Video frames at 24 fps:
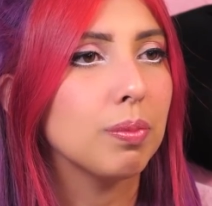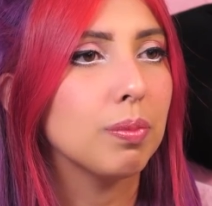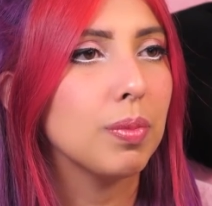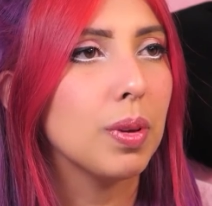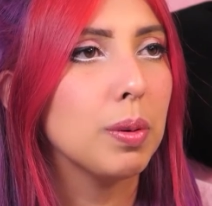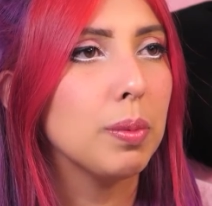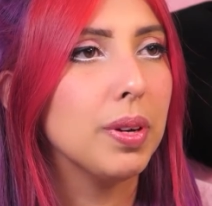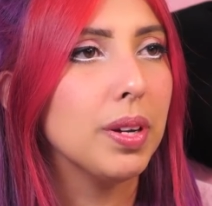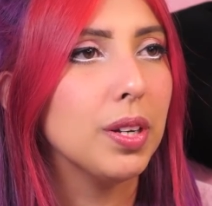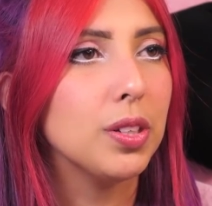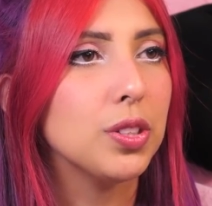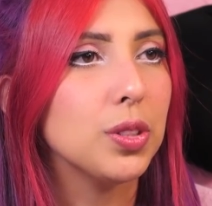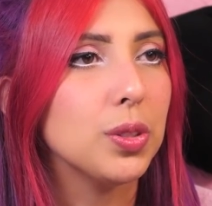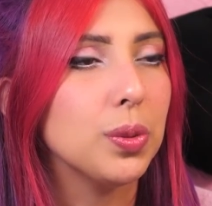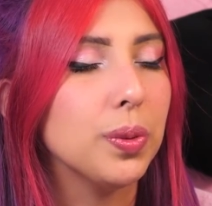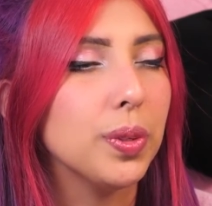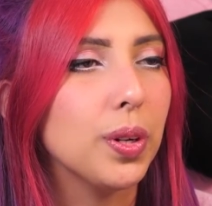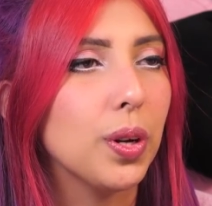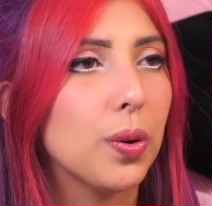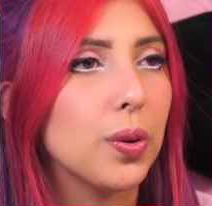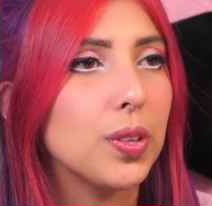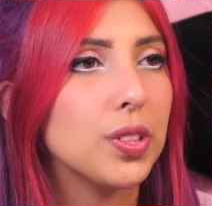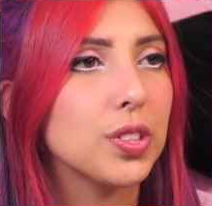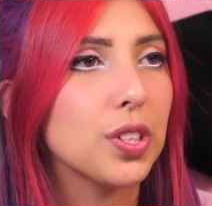Maybe I do
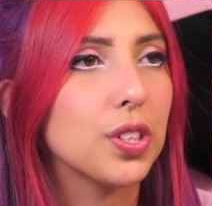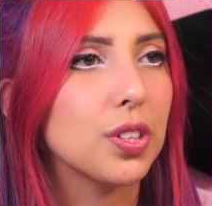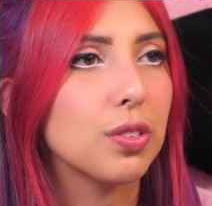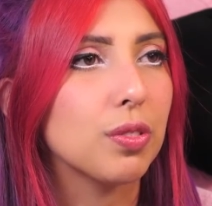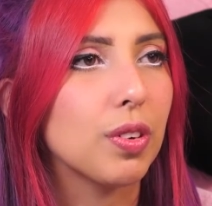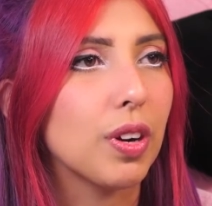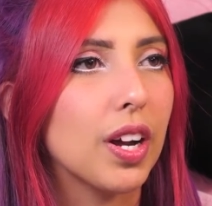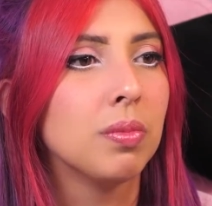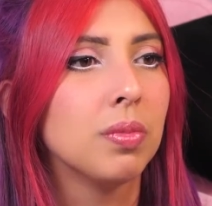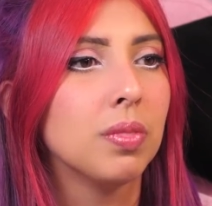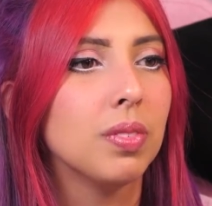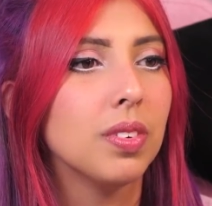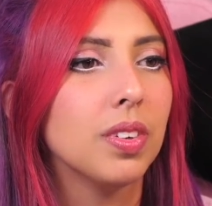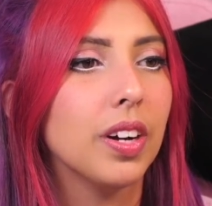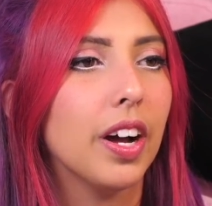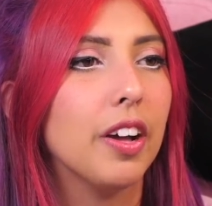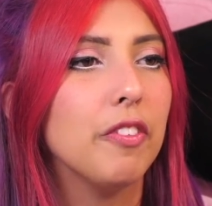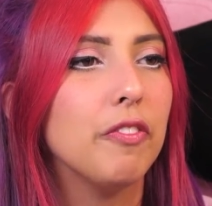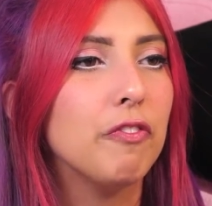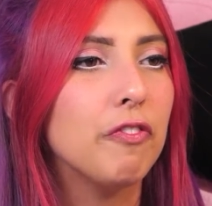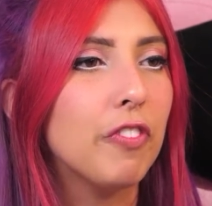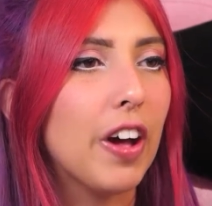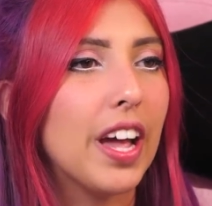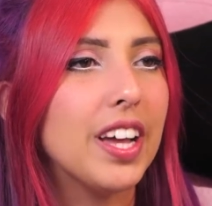go into the red. I
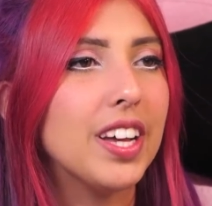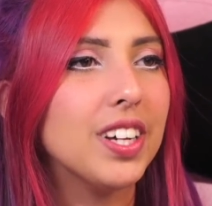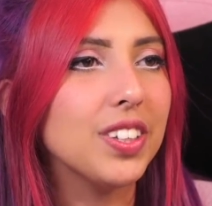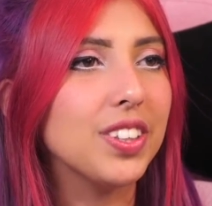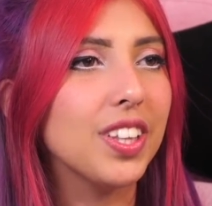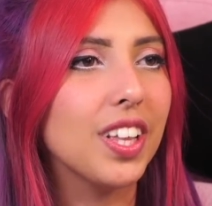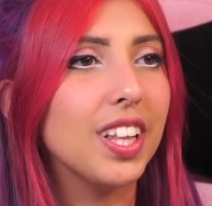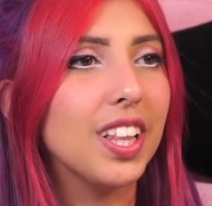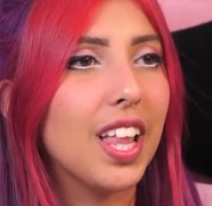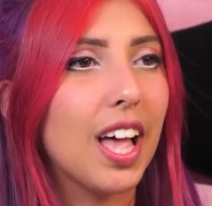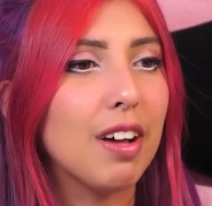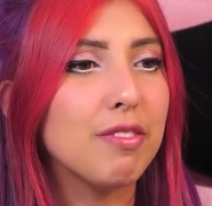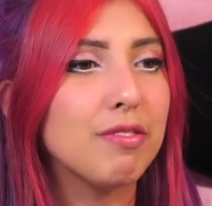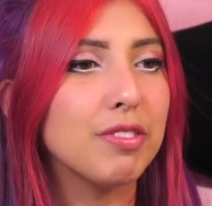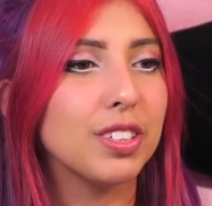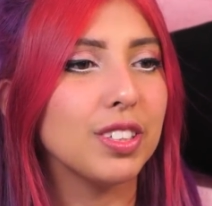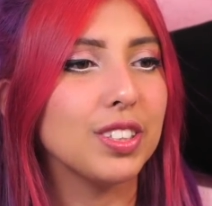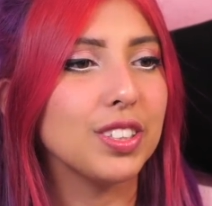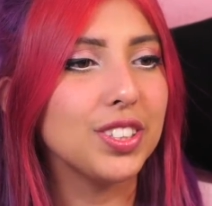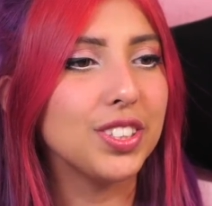failed the level,